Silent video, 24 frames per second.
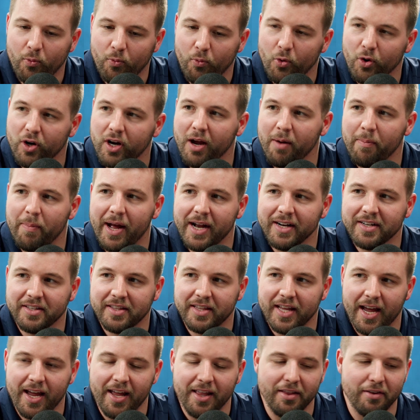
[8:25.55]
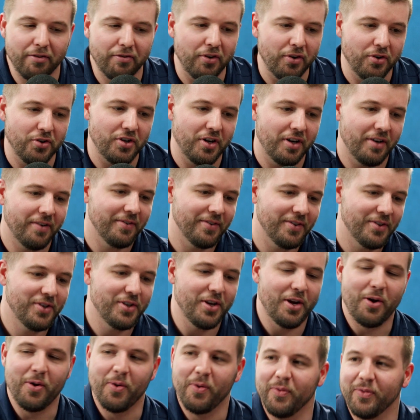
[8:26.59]
We'll come back to that in the future.
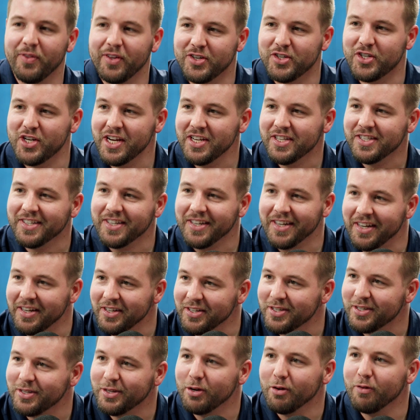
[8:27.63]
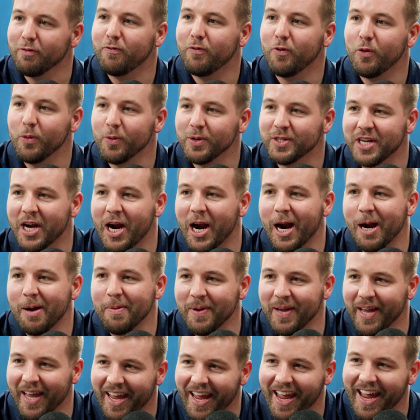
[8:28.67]
So the gist is your full
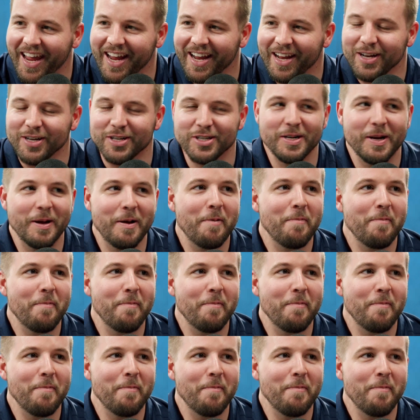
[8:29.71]
retirement age,